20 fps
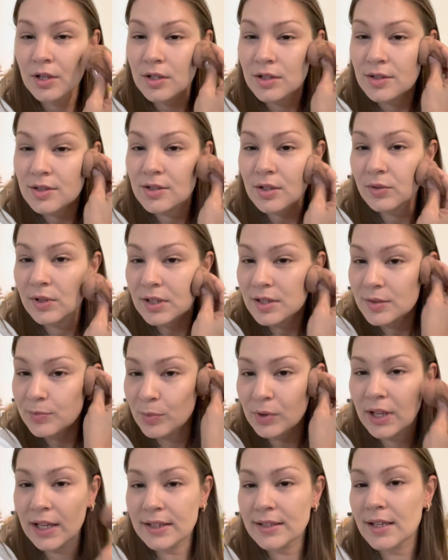So it is
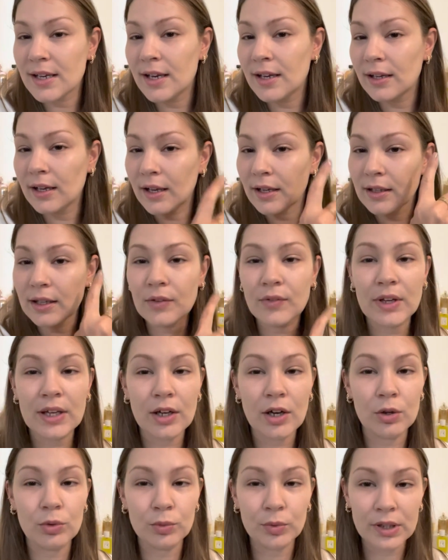blending and giving
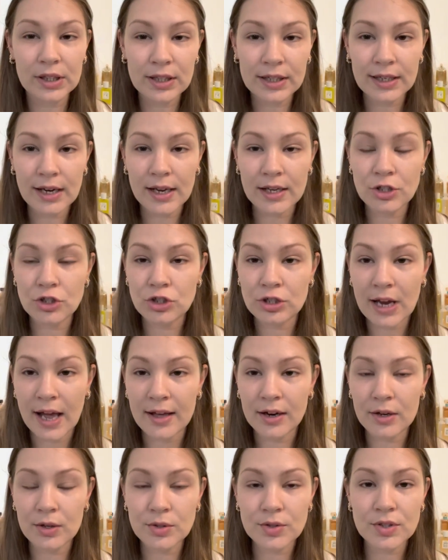a really nice
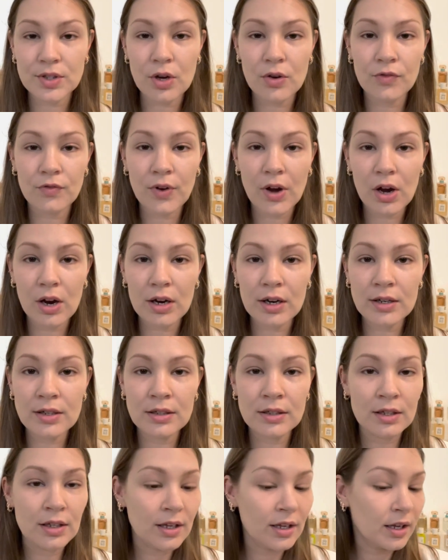shadow so far.
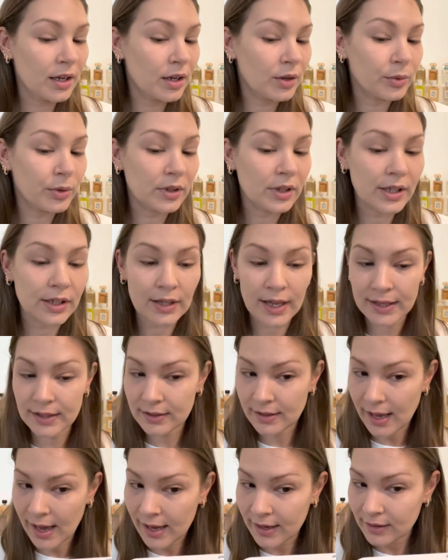Really like
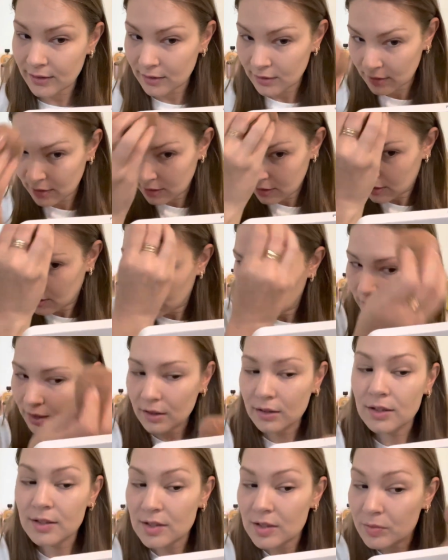that.
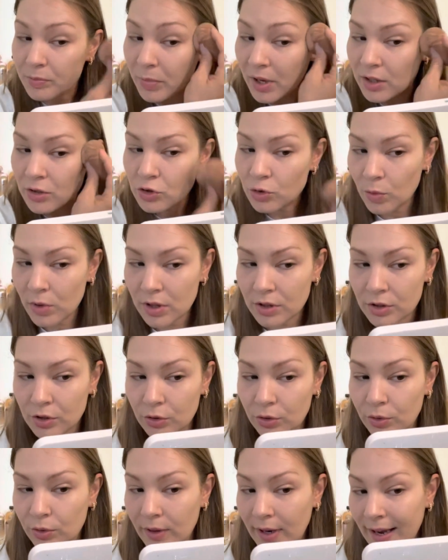The sponge worked
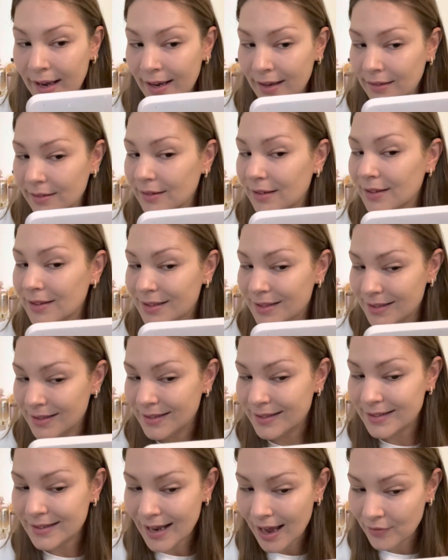great. It's
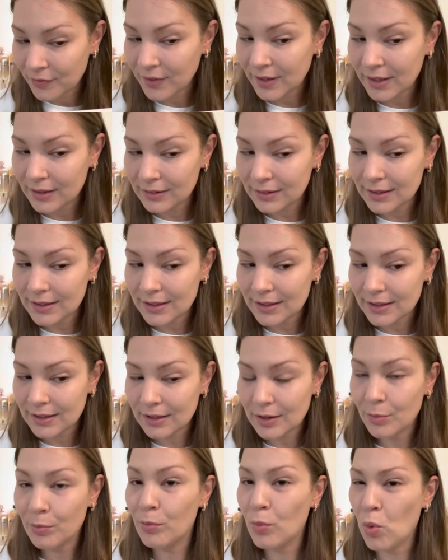
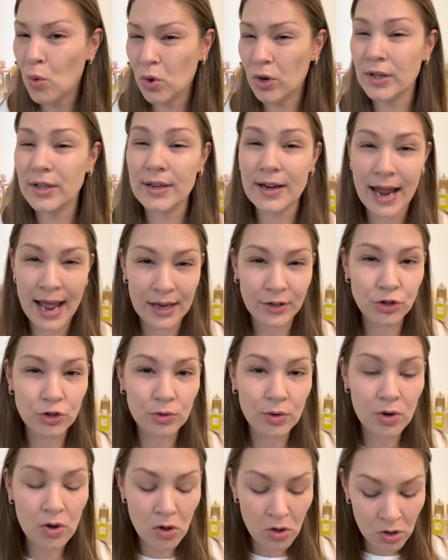definitely more
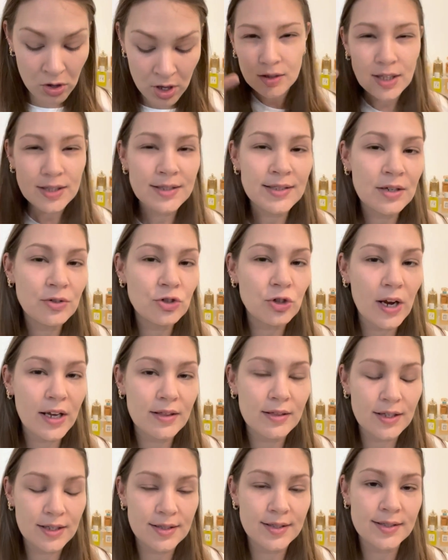natural. Let's now try
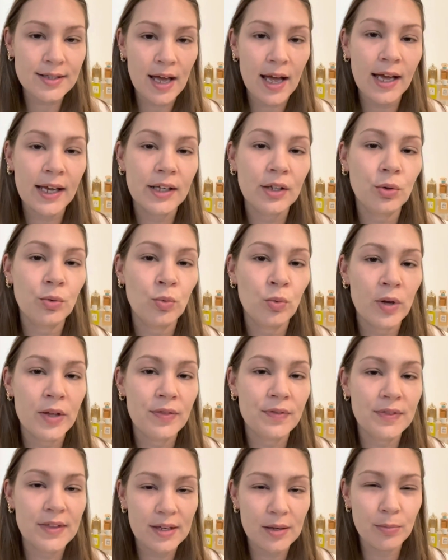this side
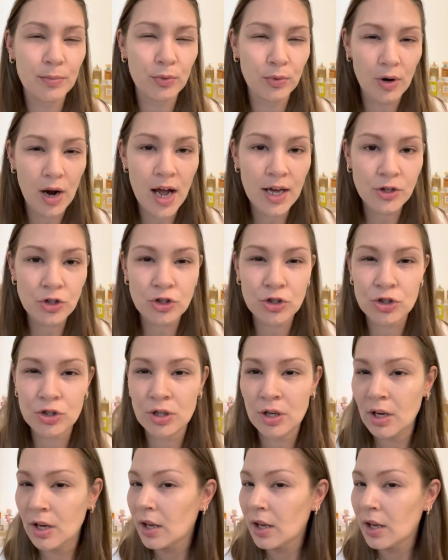with the brush.